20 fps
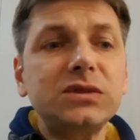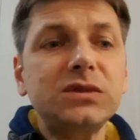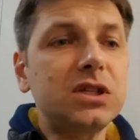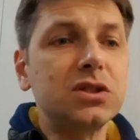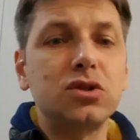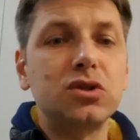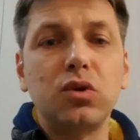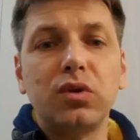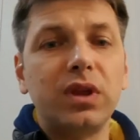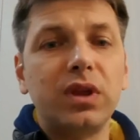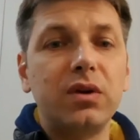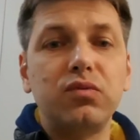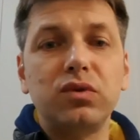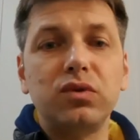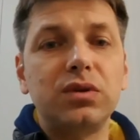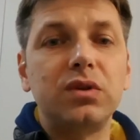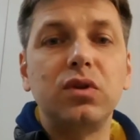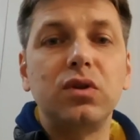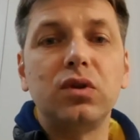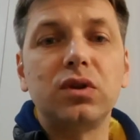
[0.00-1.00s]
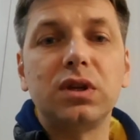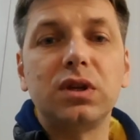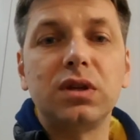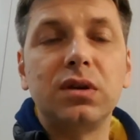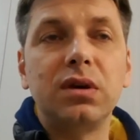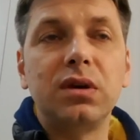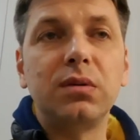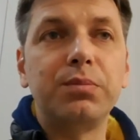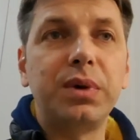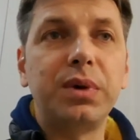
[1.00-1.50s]
So they would not
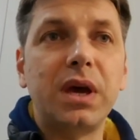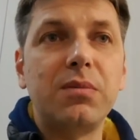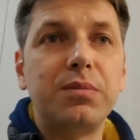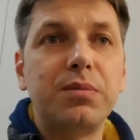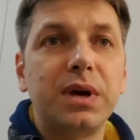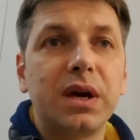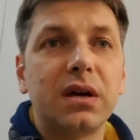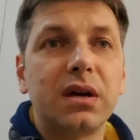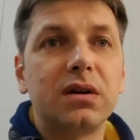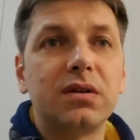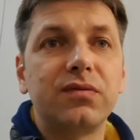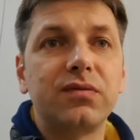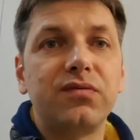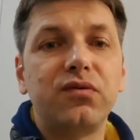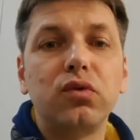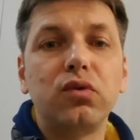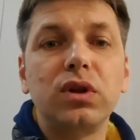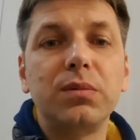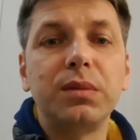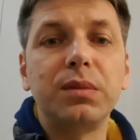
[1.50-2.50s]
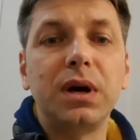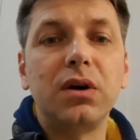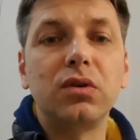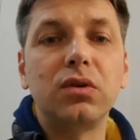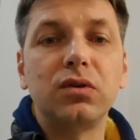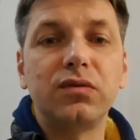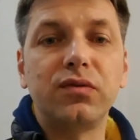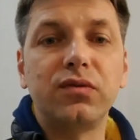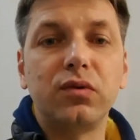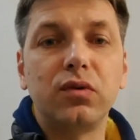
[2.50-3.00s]
uh, pay back full
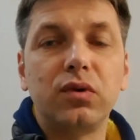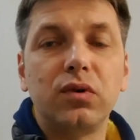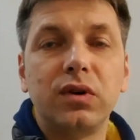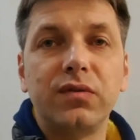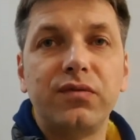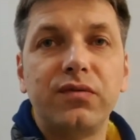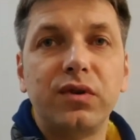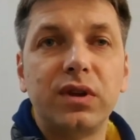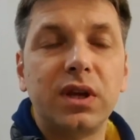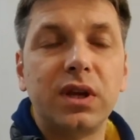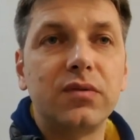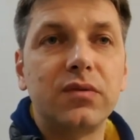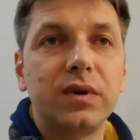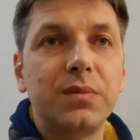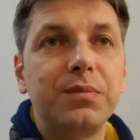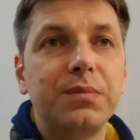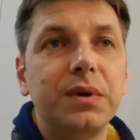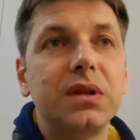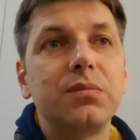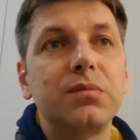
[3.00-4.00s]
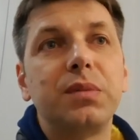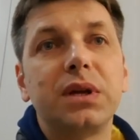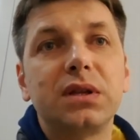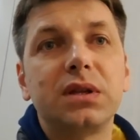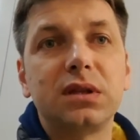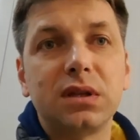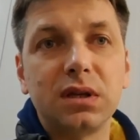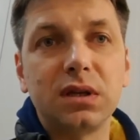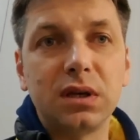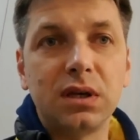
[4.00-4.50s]
amount for, for the equipment,
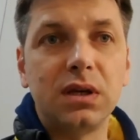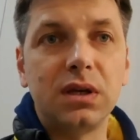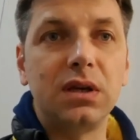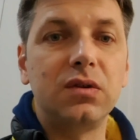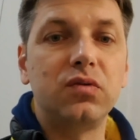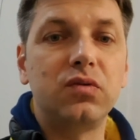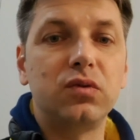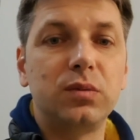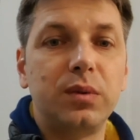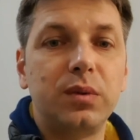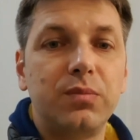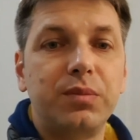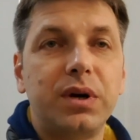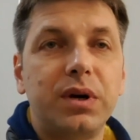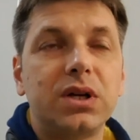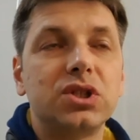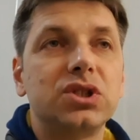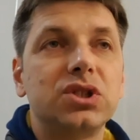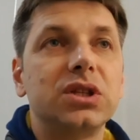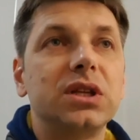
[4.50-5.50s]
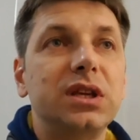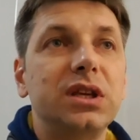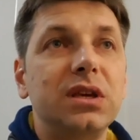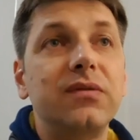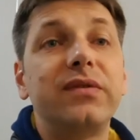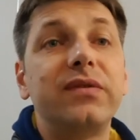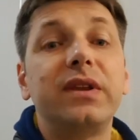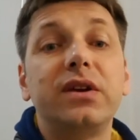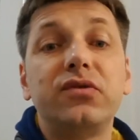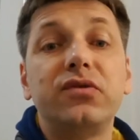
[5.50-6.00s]
but uh, it would be partially
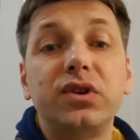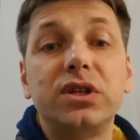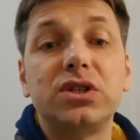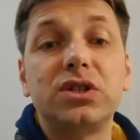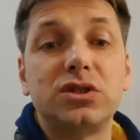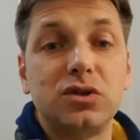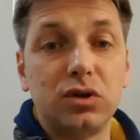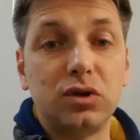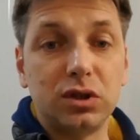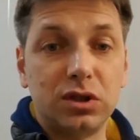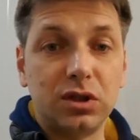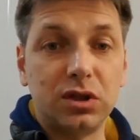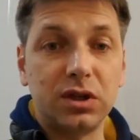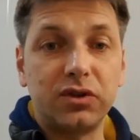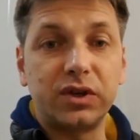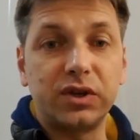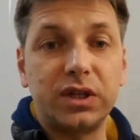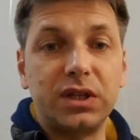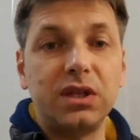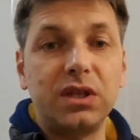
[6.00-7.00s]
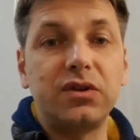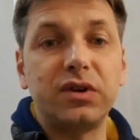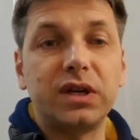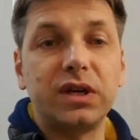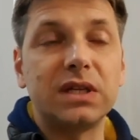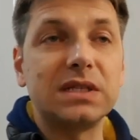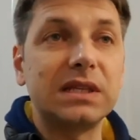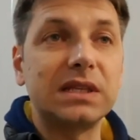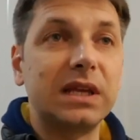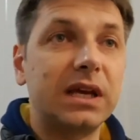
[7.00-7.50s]
if they reach certain
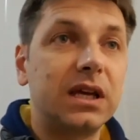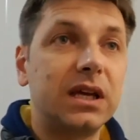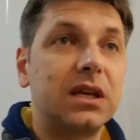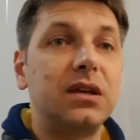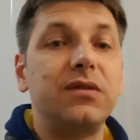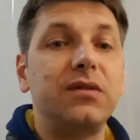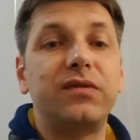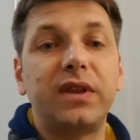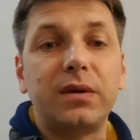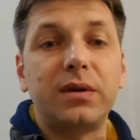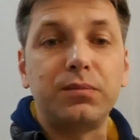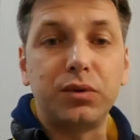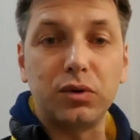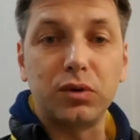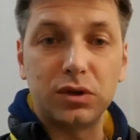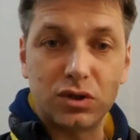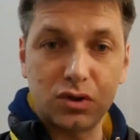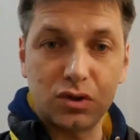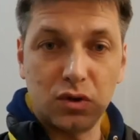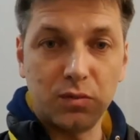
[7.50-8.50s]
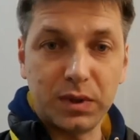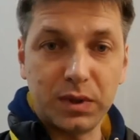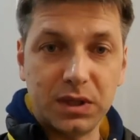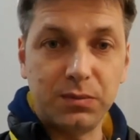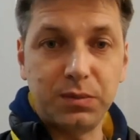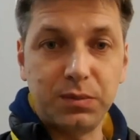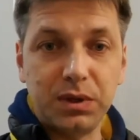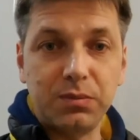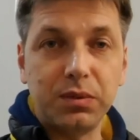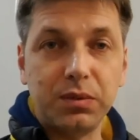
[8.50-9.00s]
criteria, like if they employ so many
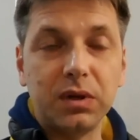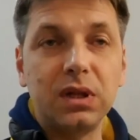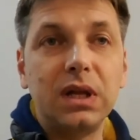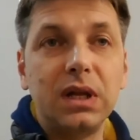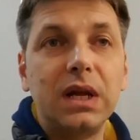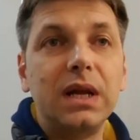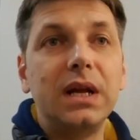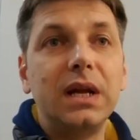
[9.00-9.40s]
people,